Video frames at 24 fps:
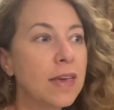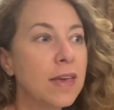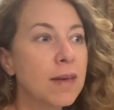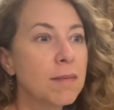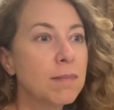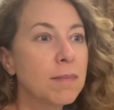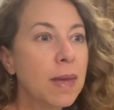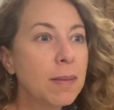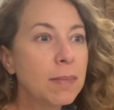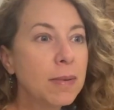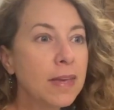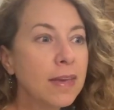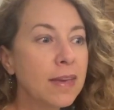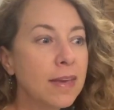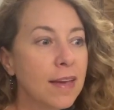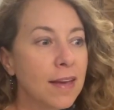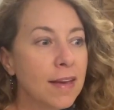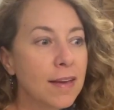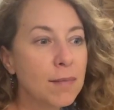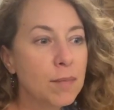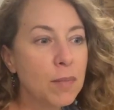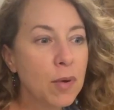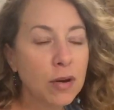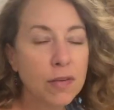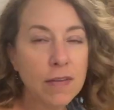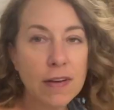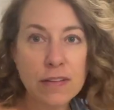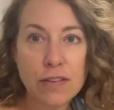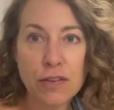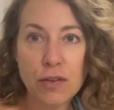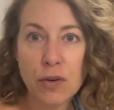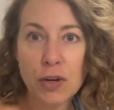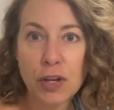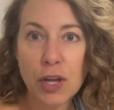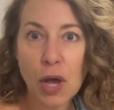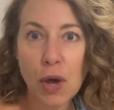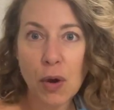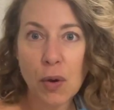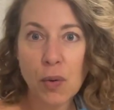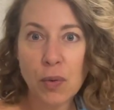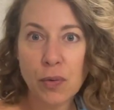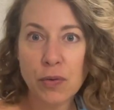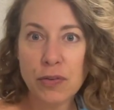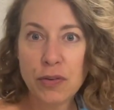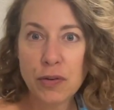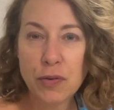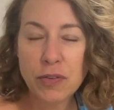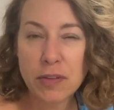maybe motivates you to
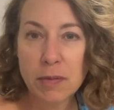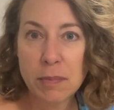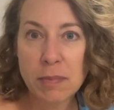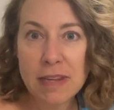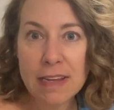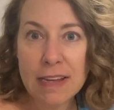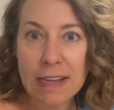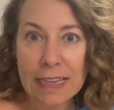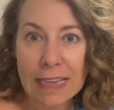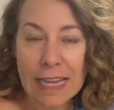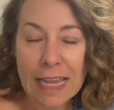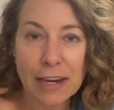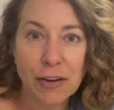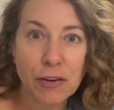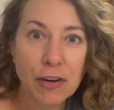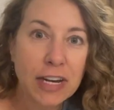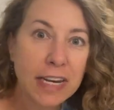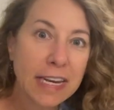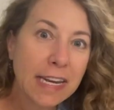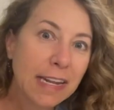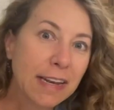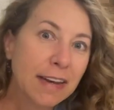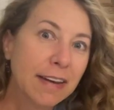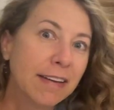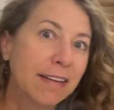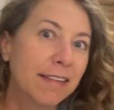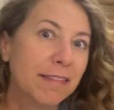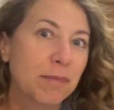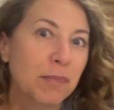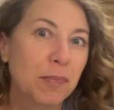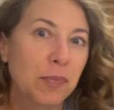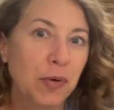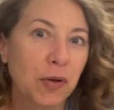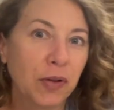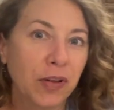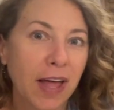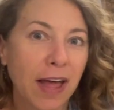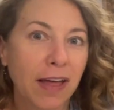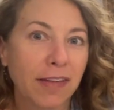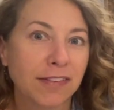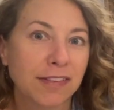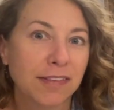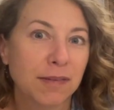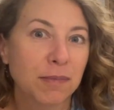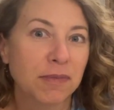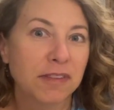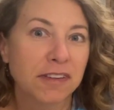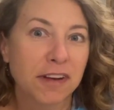go do some decluttering and pull out
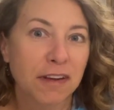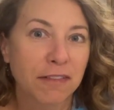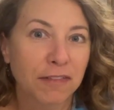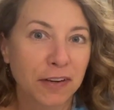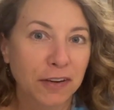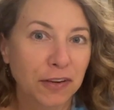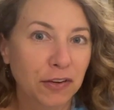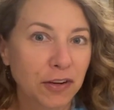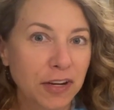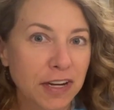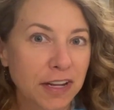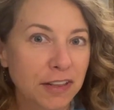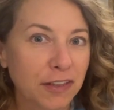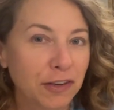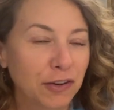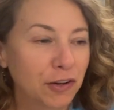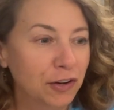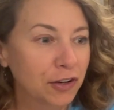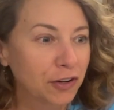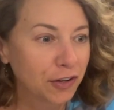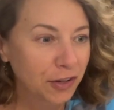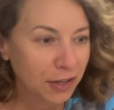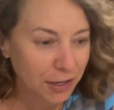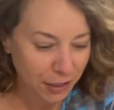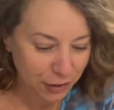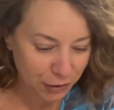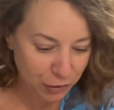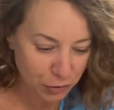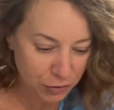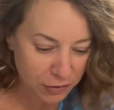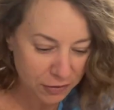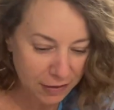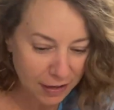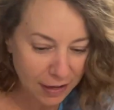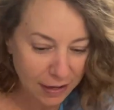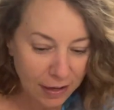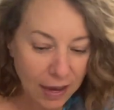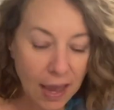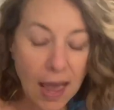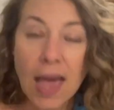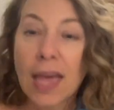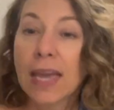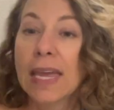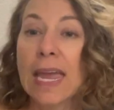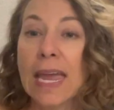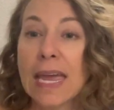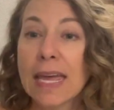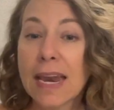some stuff underneath your sink.
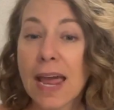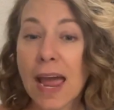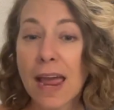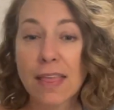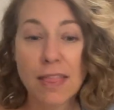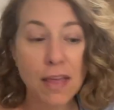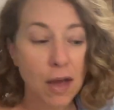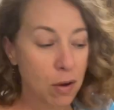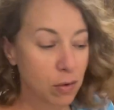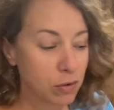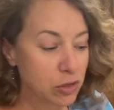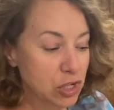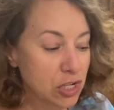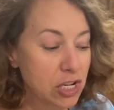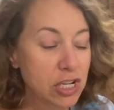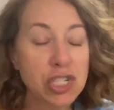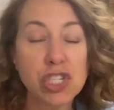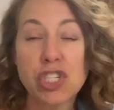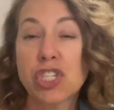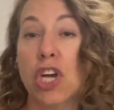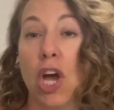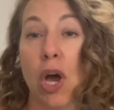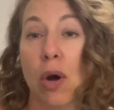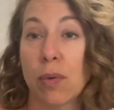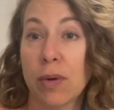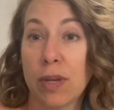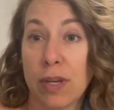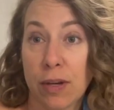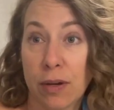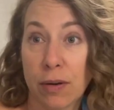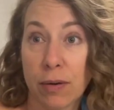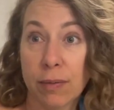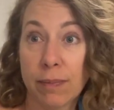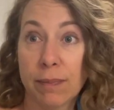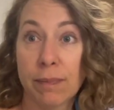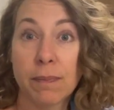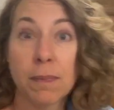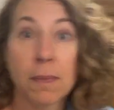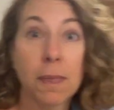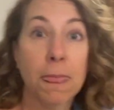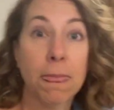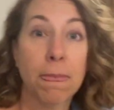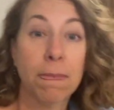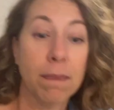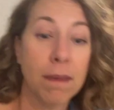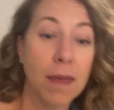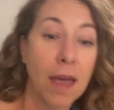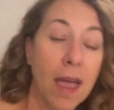Can I, though, just show you?
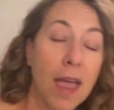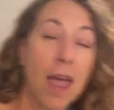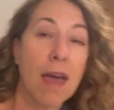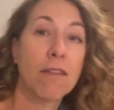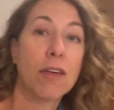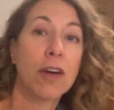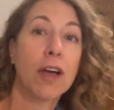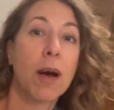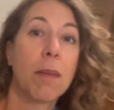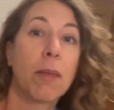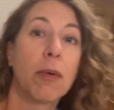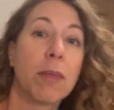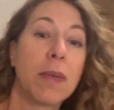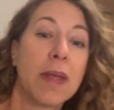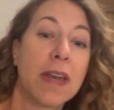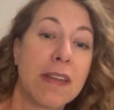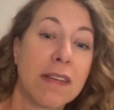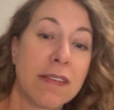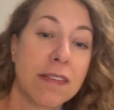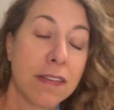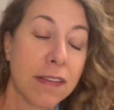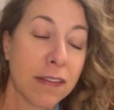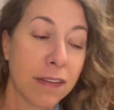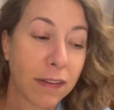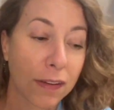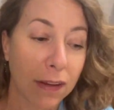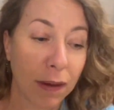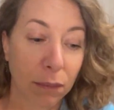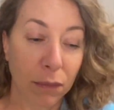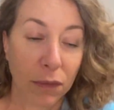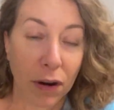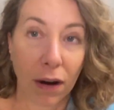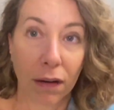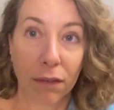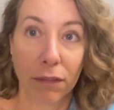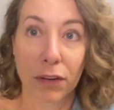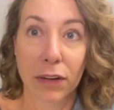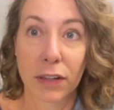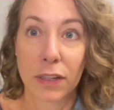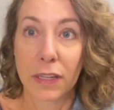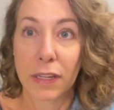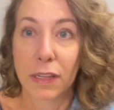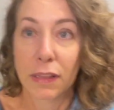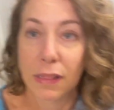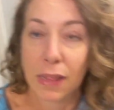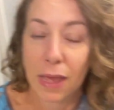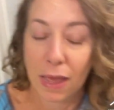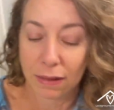I have a couple minutes. I'm not
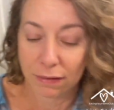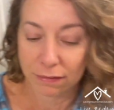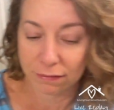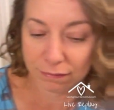really in that